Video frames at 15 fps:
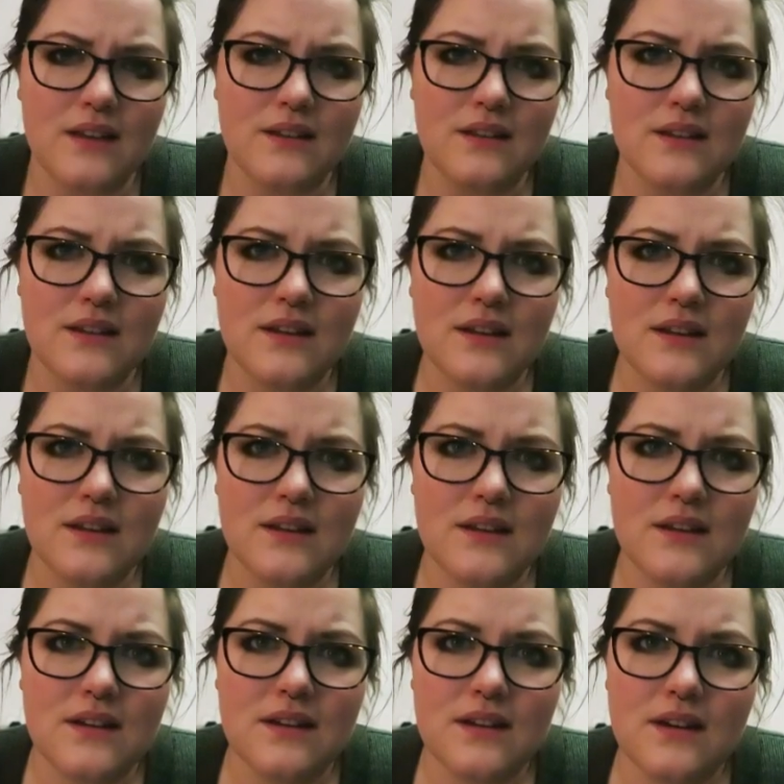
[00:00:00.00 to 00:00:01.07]
else.
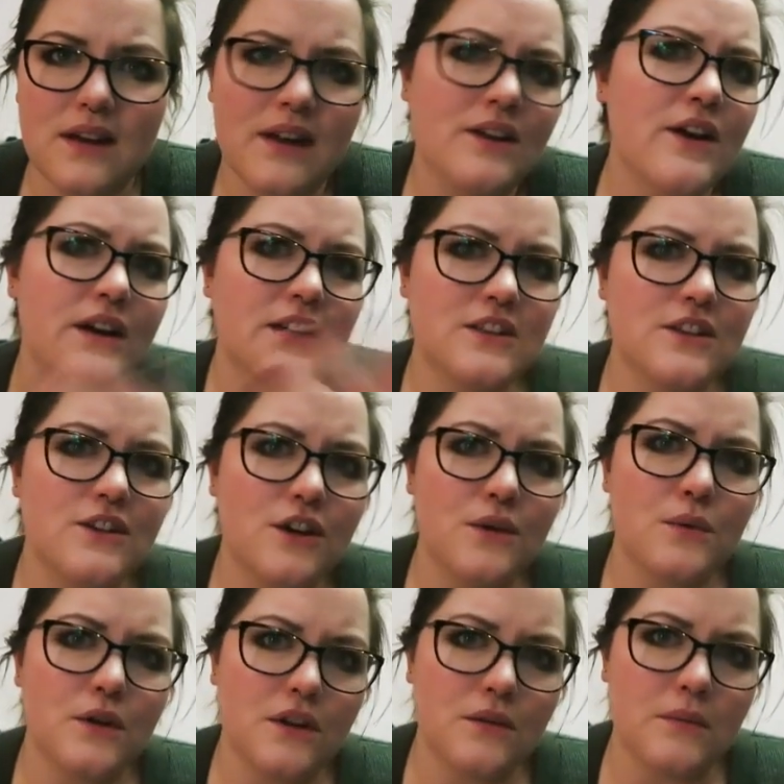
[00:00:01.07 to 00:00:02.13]
I don't actually know
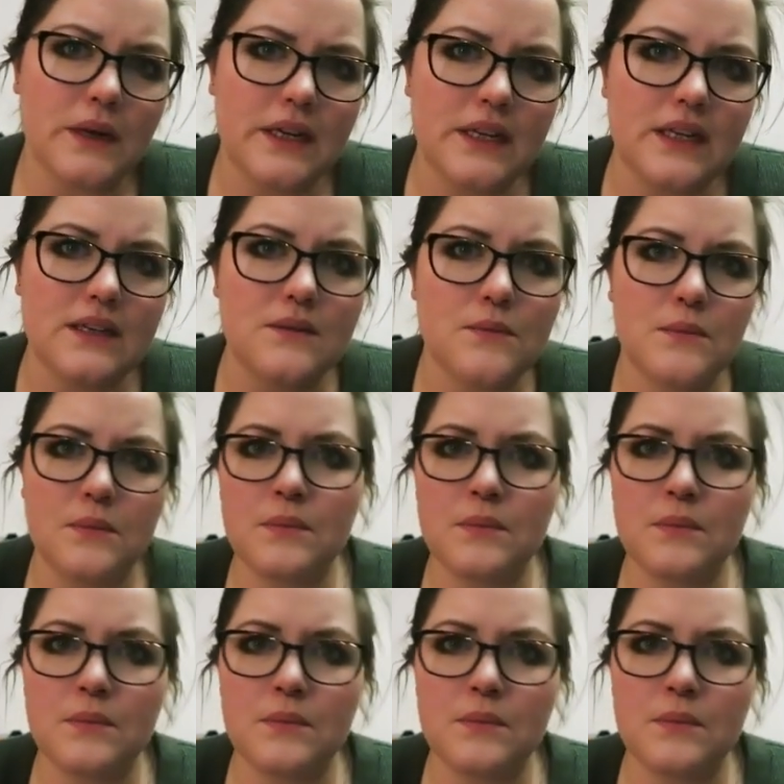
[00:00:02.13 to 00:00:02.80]
what you might need,